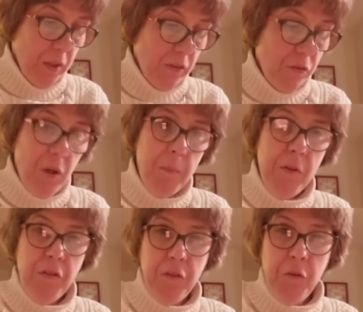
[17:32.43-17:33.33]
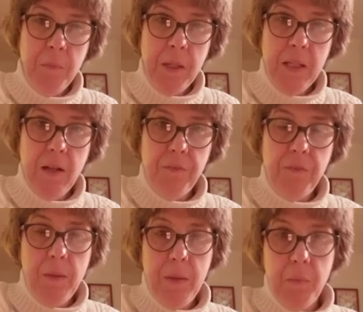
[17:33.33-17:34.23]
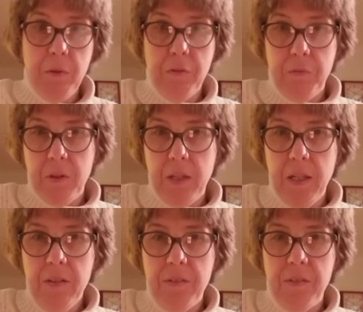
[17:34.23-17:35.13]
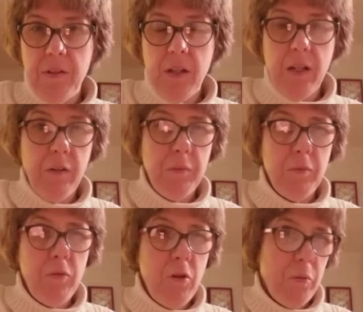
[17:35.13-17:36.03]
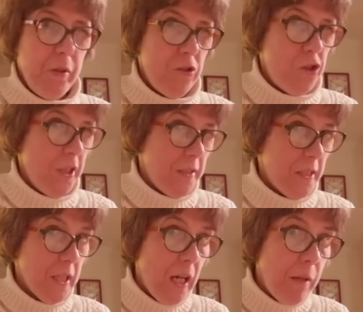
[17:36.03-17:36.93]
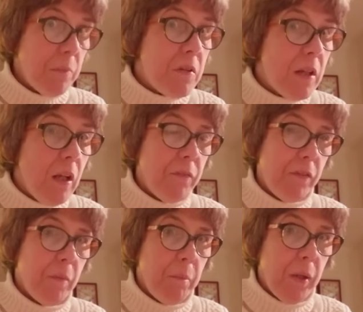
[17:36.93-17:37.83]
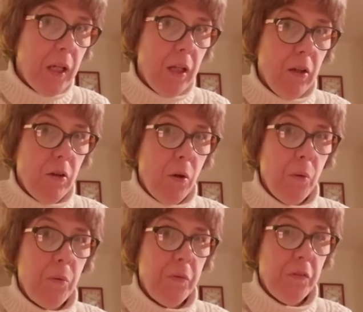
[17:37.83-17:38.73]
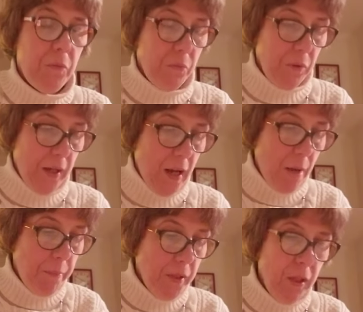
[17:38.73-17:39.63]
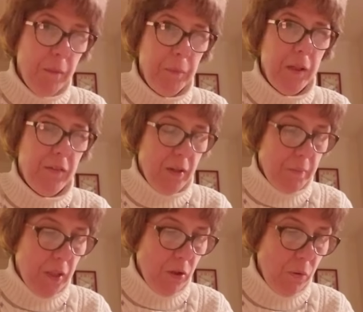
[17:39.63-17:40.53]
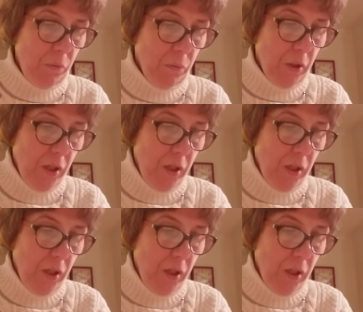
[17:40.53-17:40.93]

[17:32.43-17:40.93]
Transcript: So I'm assuming that Phoebe was released. I don't know that she escaped. If somebody knows what happened there, please let me know.